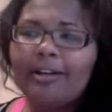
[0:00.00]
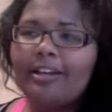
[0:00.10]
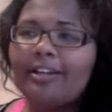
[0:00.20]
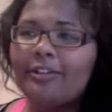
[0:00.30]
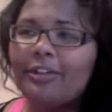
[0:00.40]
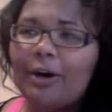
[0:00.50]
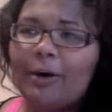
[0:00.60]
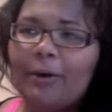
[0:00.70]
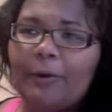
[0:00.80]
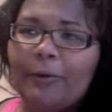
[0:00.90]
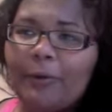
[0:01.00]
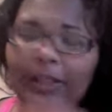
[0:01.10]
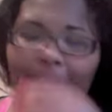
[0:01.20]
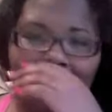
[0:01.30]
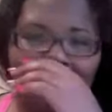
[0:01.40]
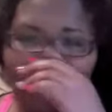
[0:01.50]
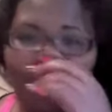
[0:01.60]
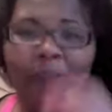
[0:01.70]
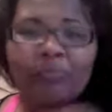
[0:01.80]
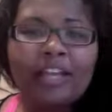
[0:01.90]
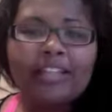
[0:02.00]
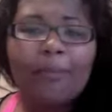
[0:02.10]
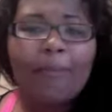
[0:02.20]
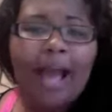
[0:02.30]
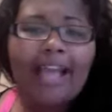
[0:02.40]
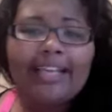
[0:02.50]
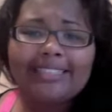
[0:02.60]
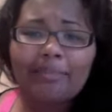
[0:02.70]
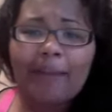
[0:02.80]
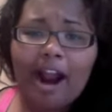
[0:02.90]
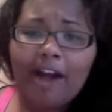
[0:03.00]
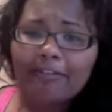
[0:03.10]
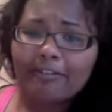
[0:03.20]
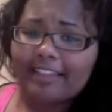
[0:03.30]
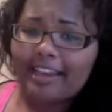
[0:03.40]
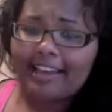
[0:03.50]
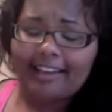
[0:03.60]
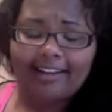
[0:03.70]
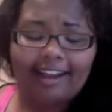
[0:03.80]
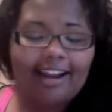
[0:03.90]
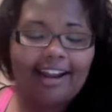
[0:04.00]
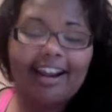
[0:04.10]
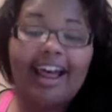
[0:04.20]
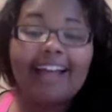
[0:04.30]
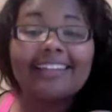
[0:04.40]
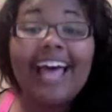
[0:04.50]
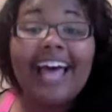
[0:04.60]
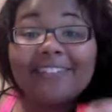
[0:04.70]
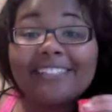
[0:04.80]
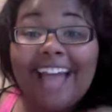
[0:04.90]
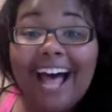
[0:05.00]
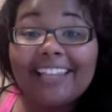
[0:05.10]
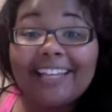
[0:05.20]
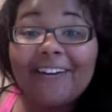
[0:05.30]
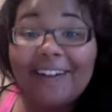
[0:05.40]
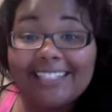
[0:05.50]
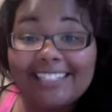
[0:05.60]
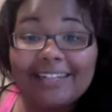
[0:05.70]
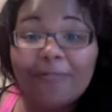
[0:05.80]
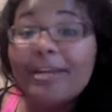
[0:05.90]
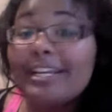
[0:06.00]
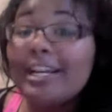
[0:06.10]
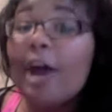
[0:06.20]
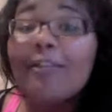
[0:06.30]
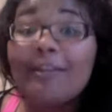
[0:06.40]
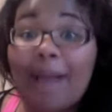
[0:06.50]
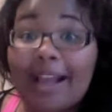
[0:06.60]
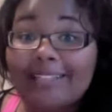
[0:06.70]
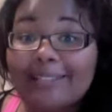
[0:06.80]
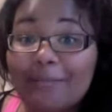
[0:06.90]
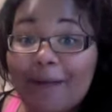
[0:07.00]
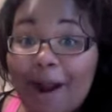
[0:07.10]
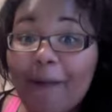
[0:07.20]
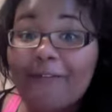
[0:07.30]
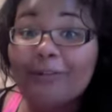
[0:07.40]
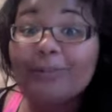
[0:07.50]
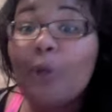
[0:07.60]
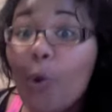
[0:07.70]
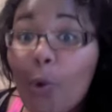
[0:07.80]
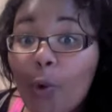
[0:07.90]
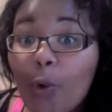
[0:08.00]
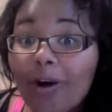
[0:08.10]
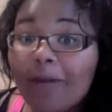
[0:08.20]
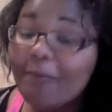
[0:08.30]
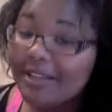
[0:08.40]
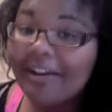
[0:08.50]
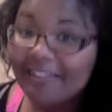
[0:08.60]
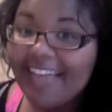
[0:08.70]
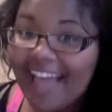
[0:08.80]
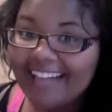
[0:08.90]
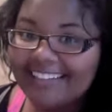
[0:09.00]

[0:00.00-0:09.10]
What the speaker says: you know, the mic is a powerful thing and da da da da. That was not the question. We know the mic is a powerful tool. We know that.